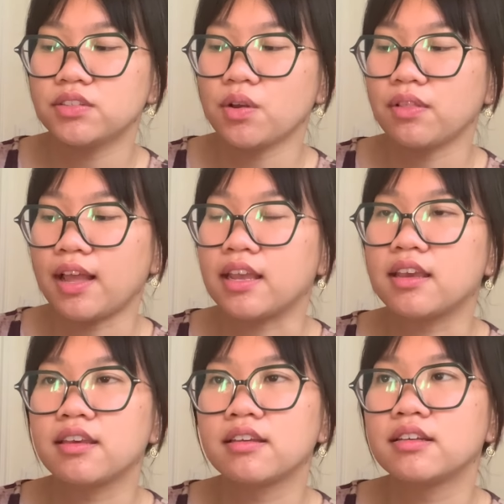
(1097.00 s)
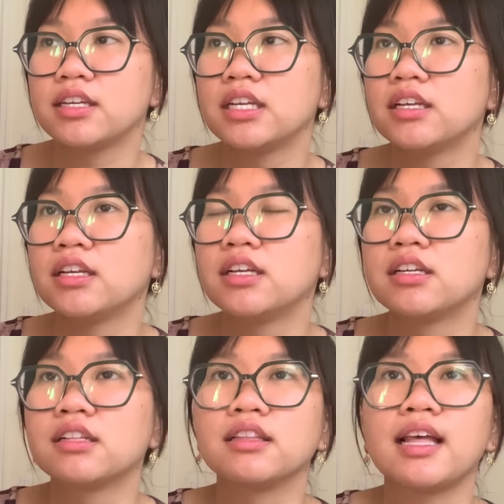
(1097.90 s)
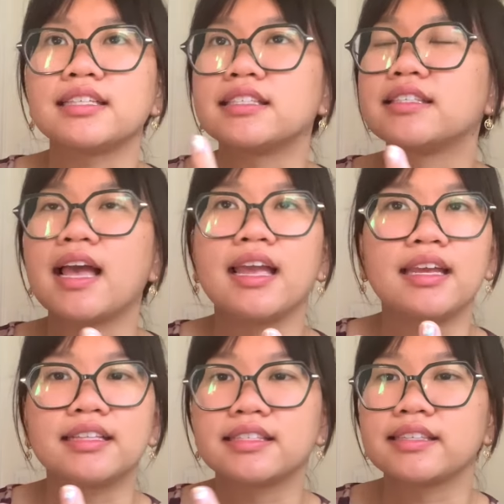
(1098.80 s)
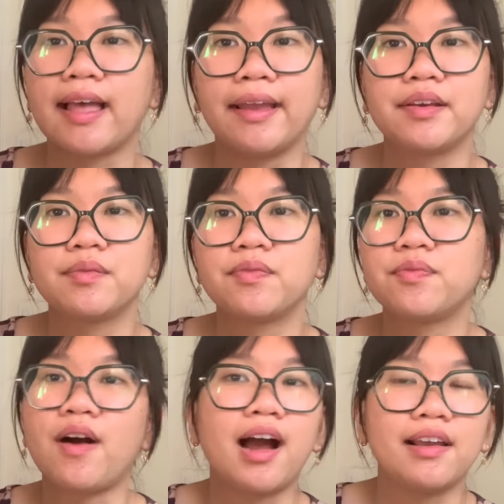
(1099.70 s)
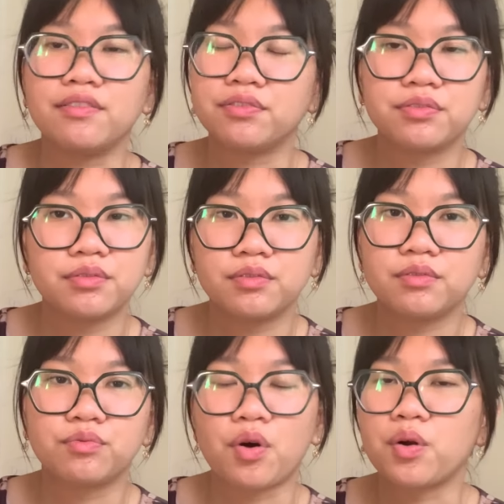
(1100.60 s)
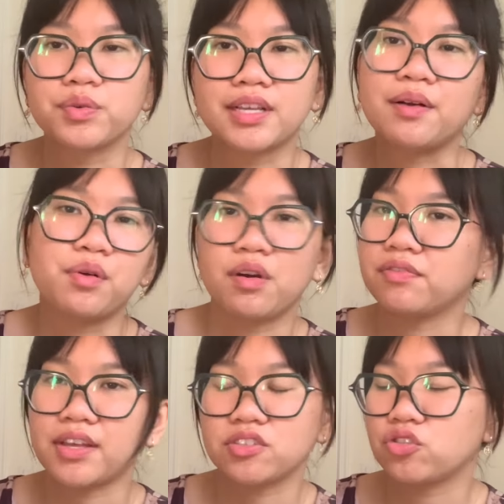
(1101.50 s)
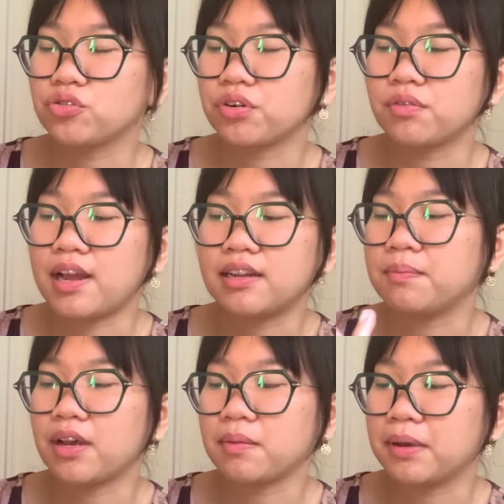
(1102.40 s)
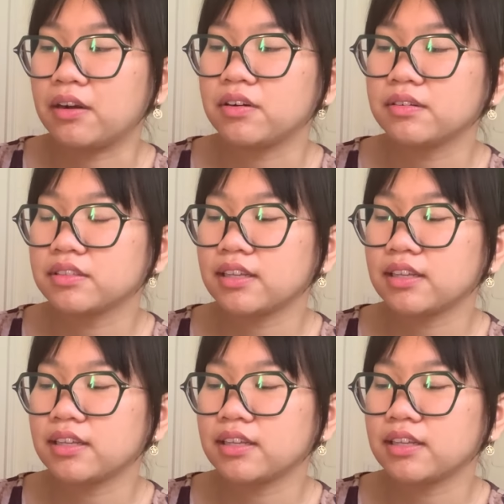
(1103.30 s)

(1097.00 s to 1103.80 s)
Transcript: like, let's say it's like 5 rows. I don't know if that's true. I didn't buy the patterns.